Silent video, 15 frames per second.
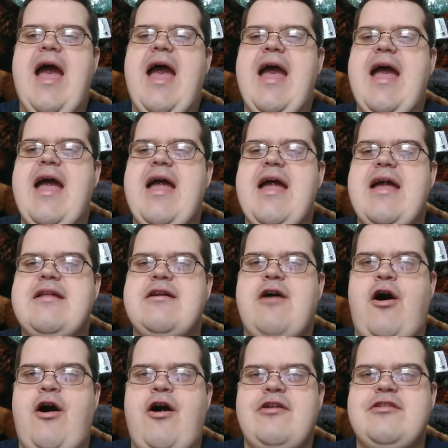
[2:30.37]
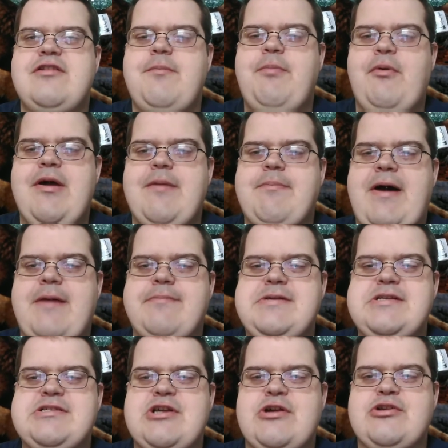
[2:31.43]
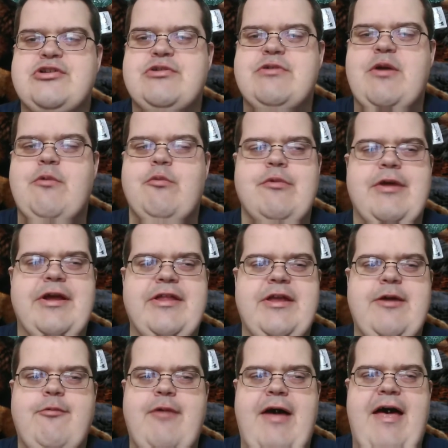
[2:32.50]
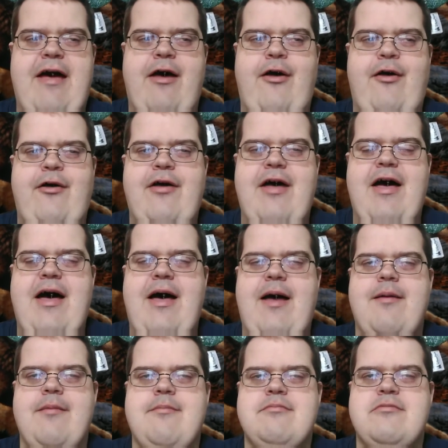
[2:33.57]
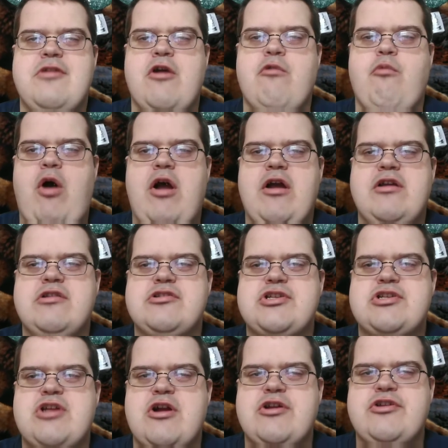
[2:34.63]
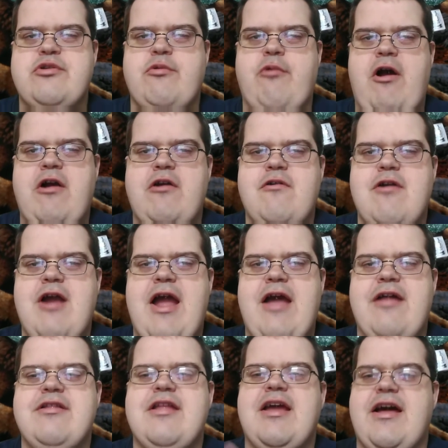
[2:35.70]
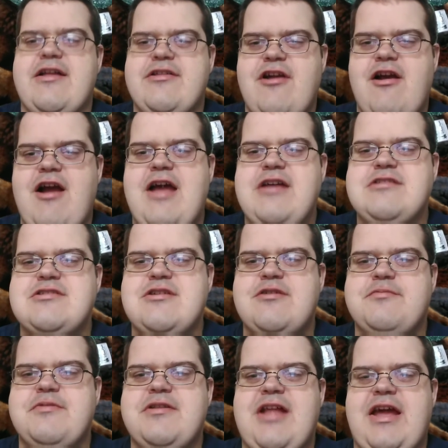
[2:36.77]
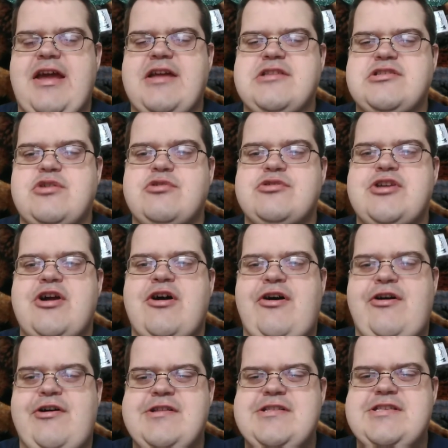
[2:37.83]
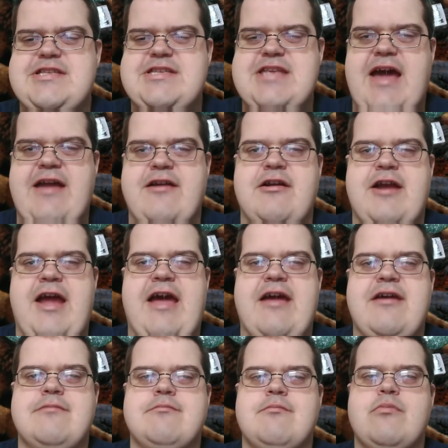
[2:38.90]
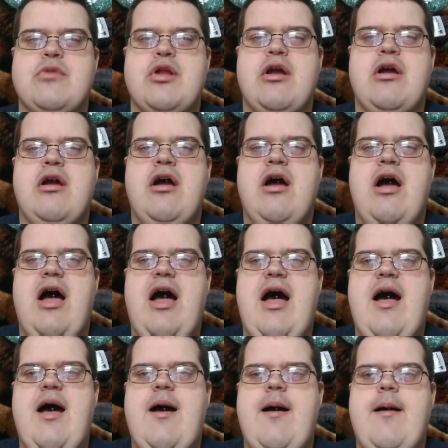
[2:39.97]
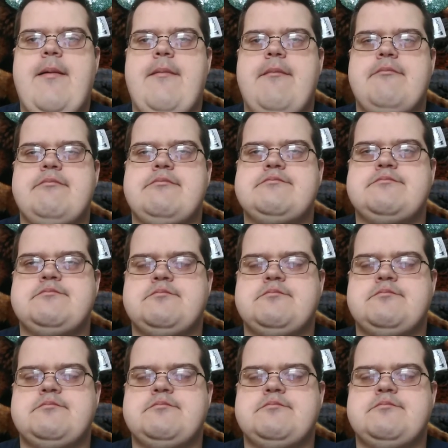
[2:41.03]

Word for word: And all the boy puppies are doing really well. Um, they're walking, starting to walk around. They got their eyes open, like I told y'all on Saturday. Um,